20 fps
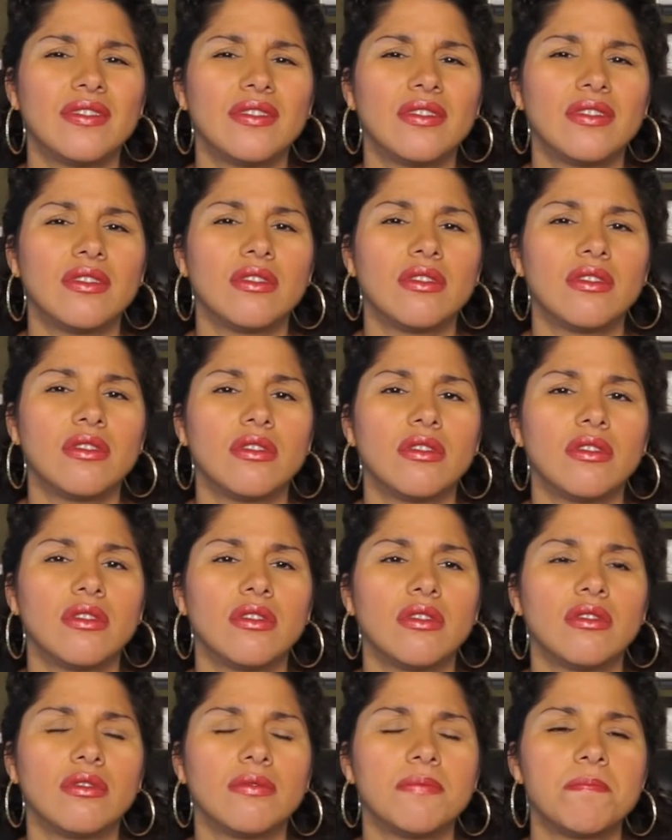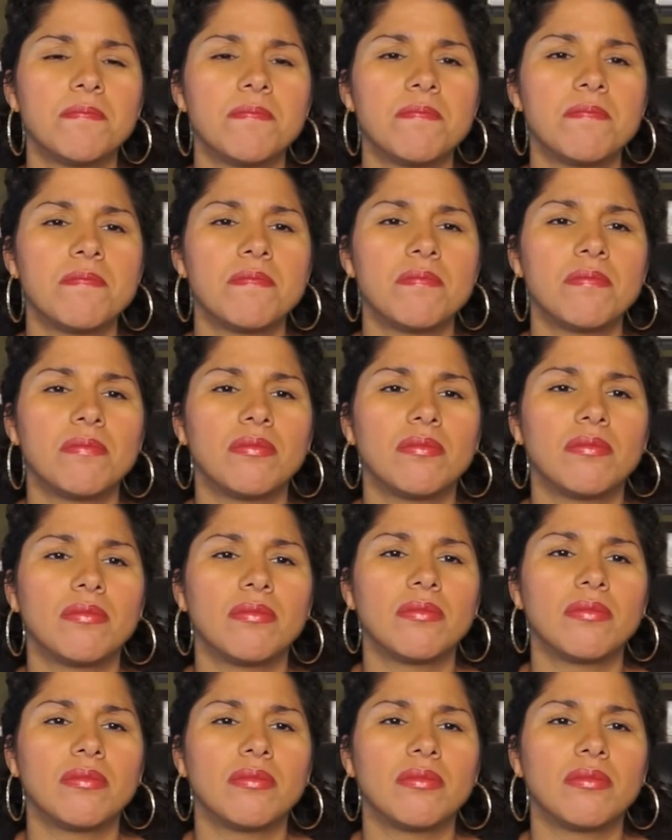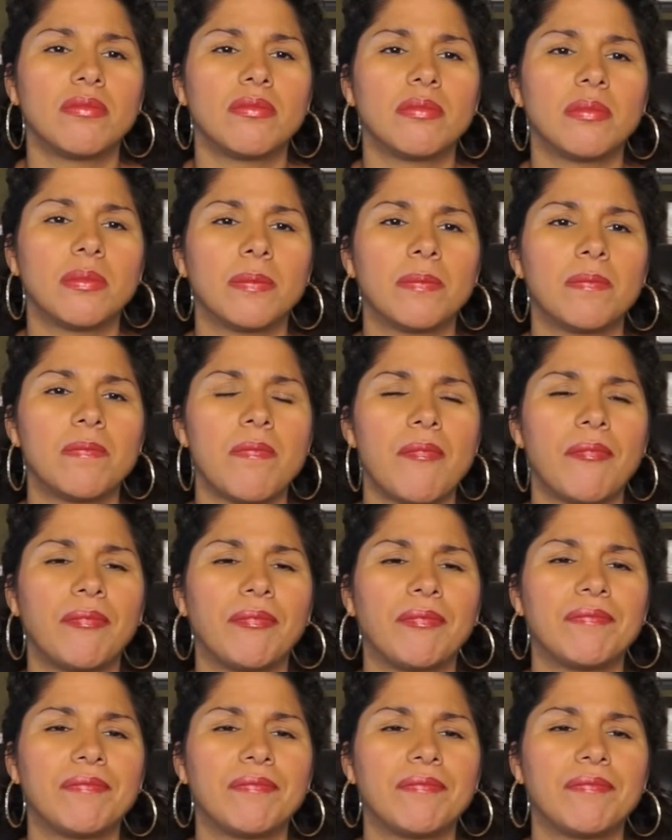Nobody speaks.